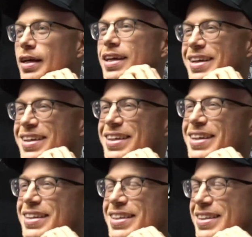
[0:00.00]
I just need to know
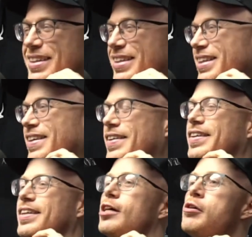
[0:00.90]
how fast he chose to
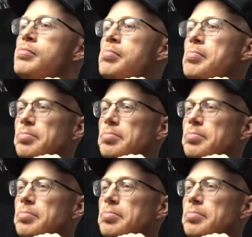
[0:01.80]
go today.